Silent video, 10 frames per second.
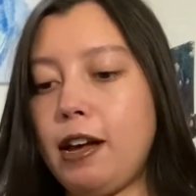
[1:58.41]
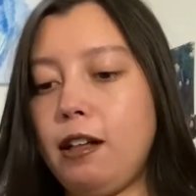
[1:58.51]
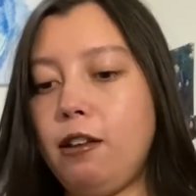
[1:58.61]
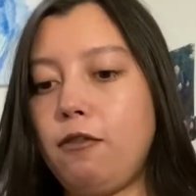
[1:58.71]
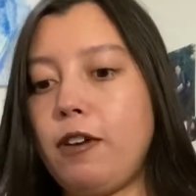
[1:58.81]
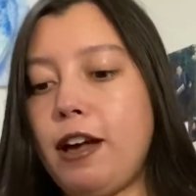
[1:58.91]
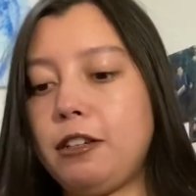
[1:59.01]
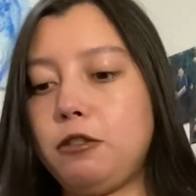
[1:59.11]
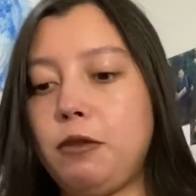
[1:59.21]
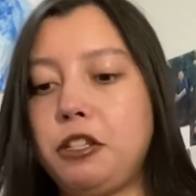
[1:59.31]

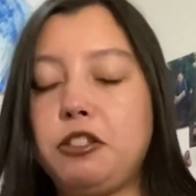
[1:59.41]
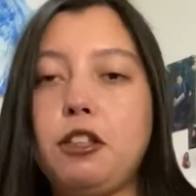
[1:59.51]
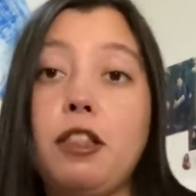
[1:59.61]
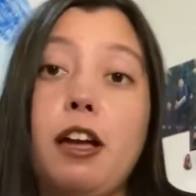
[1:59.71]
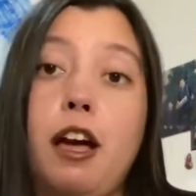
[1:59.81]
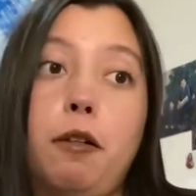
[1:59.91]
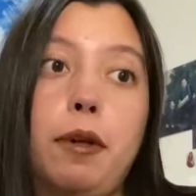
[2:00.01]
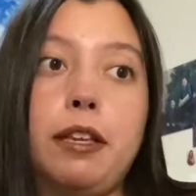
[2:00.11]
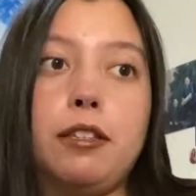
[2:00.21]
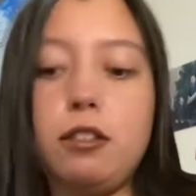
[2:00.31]
HelloFresh, which they always